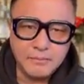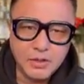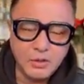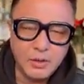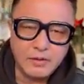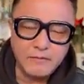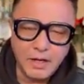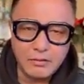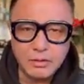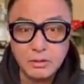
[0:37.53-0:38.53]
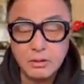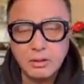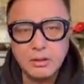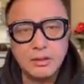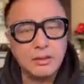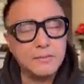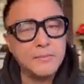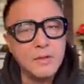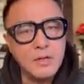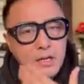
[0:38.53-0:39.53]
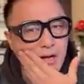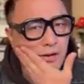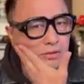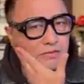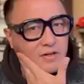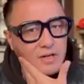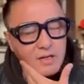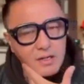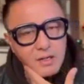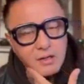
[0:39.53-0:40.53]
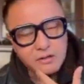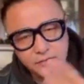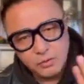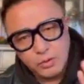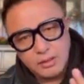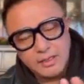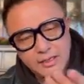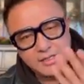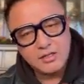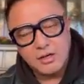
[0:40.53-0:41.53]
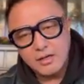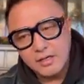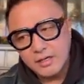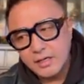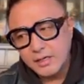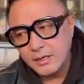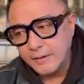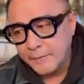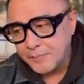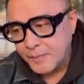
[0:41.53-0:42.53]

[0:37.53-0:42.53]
going viral all over the world, and it started in India.